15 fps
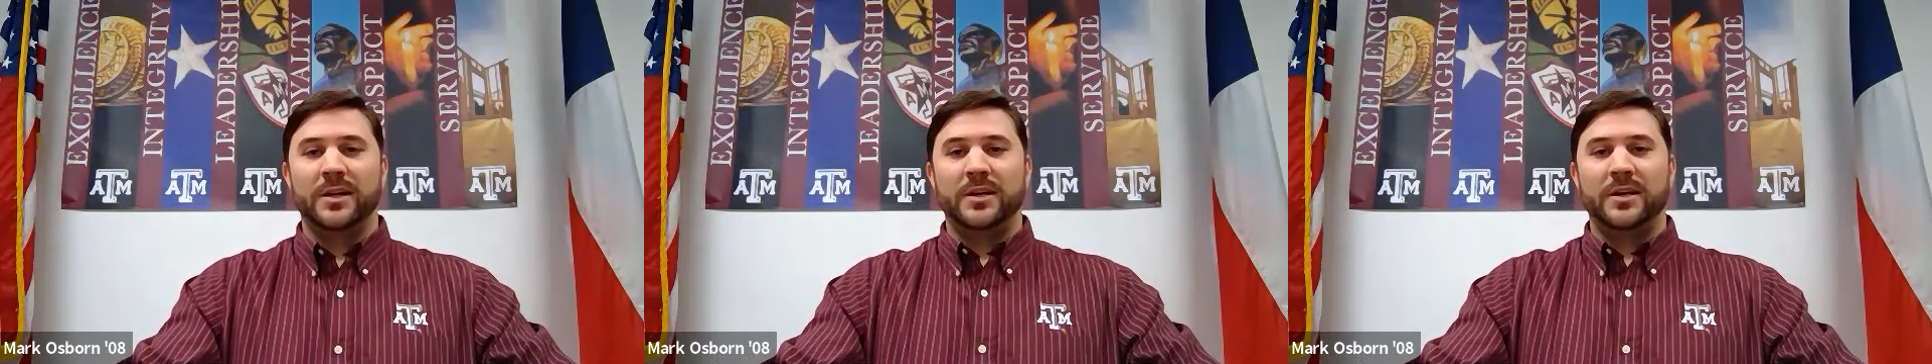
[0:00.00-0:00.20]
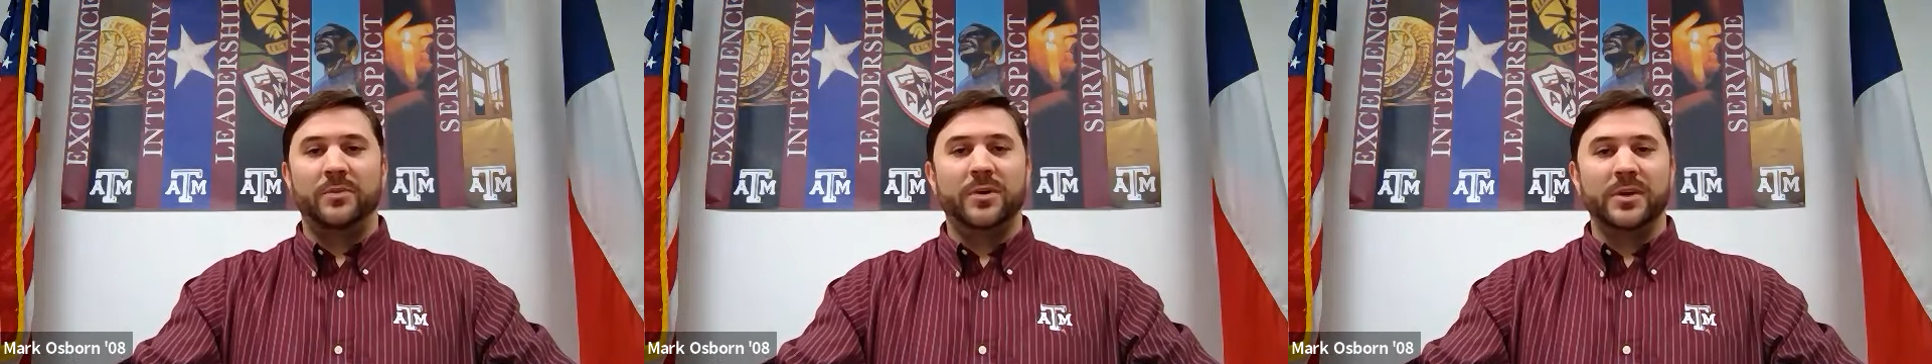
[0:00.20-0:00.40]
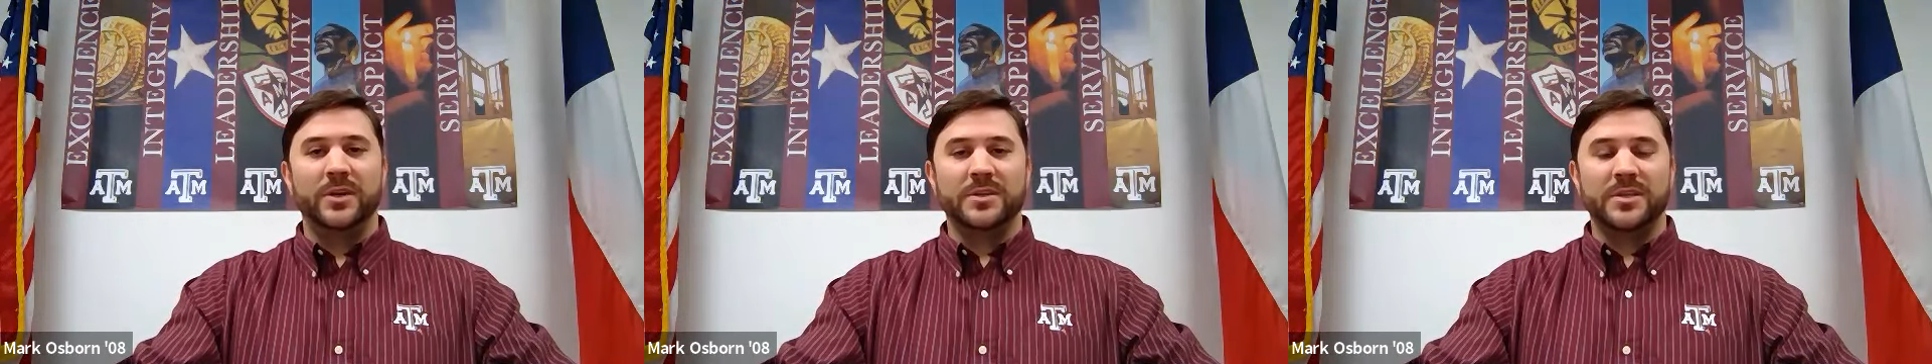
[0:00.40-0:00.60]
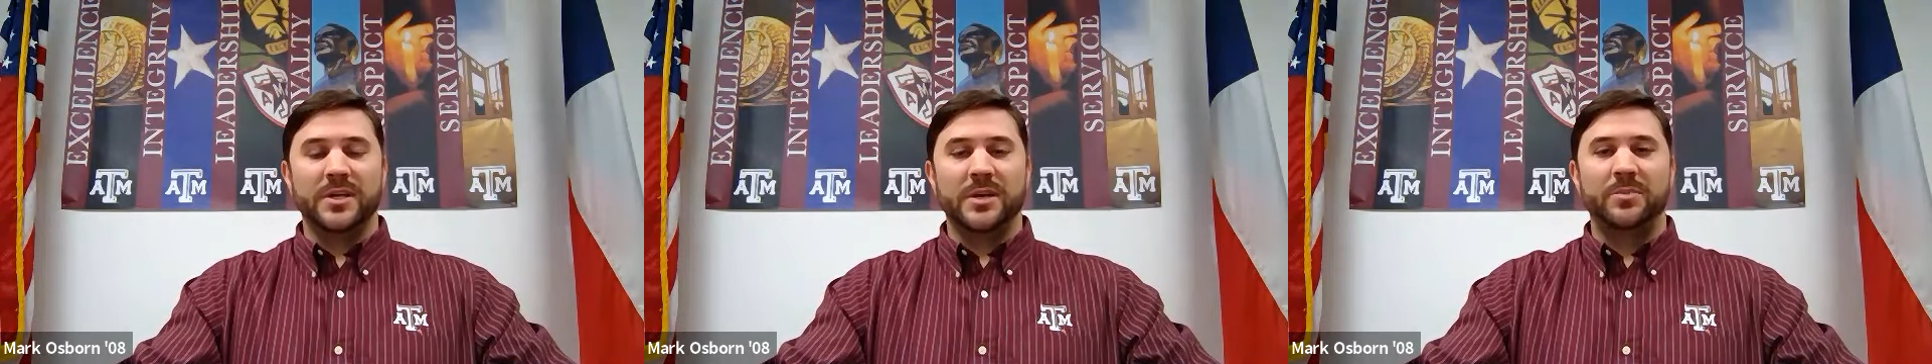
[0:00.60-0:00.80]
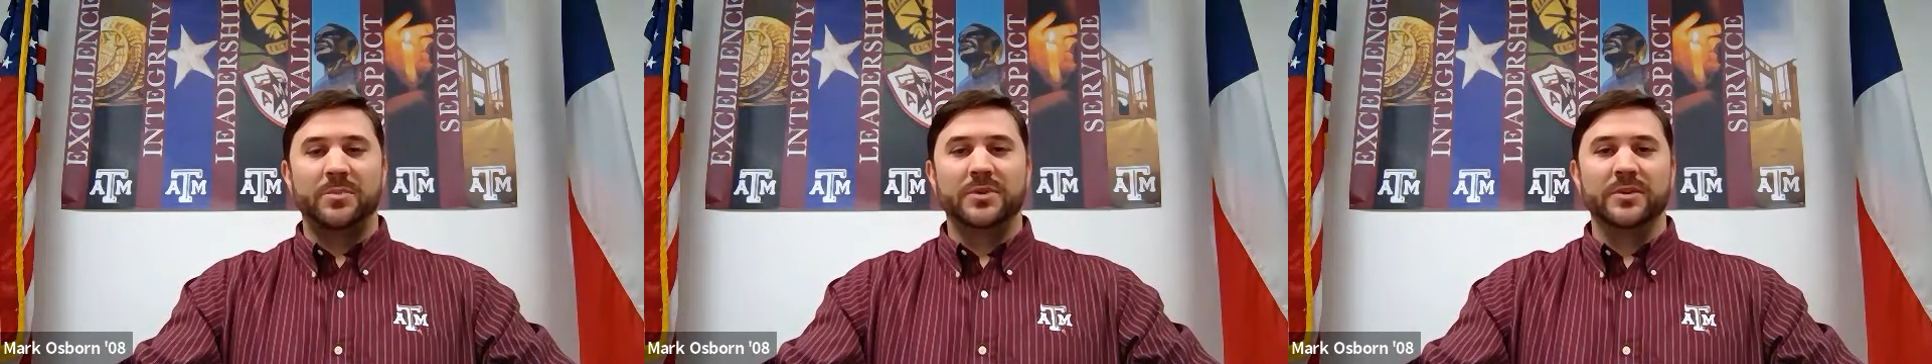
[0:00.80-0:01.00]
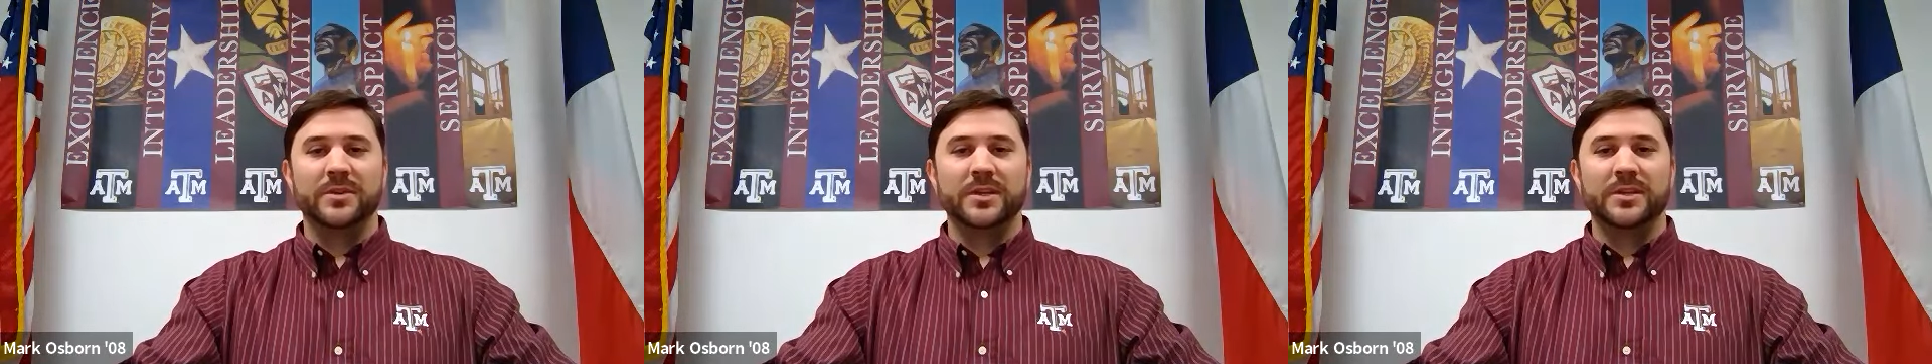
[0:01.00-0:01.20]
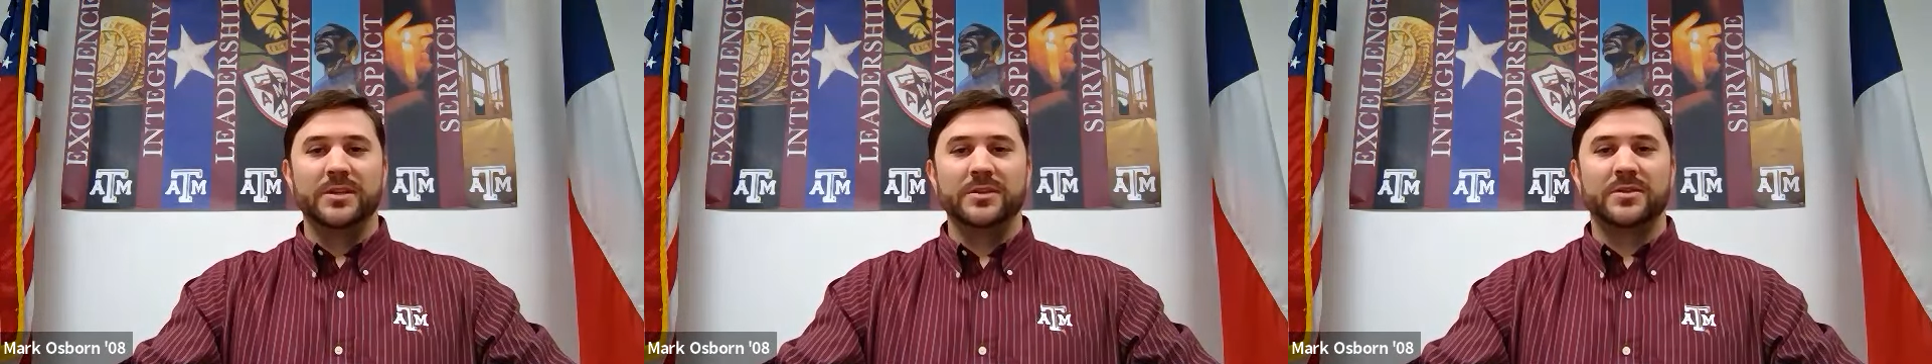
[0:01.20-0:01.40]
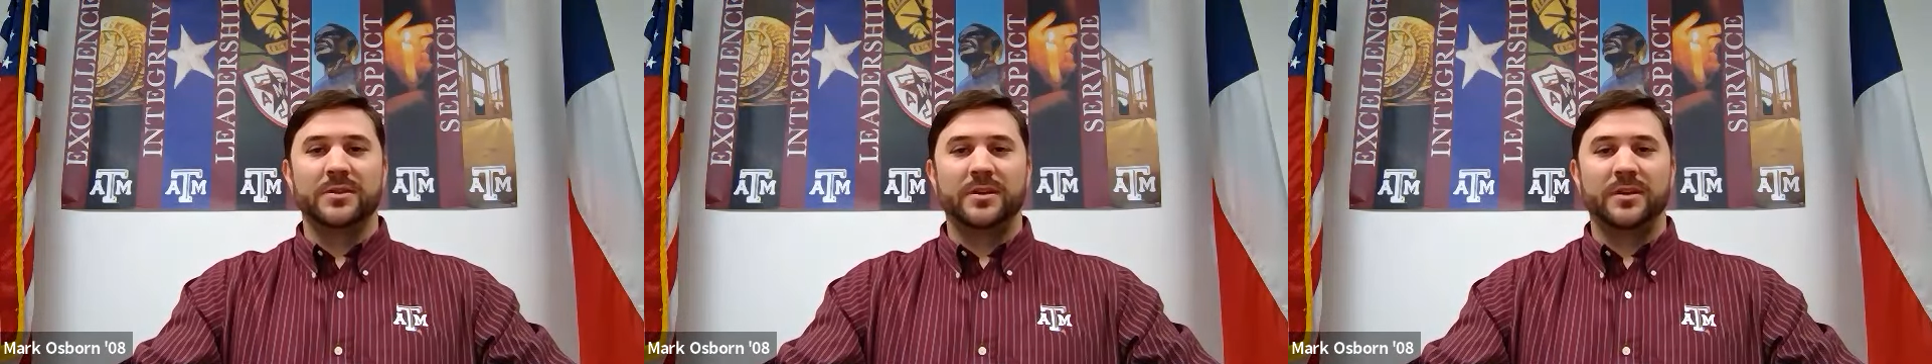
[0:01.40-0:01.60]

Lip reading: One example is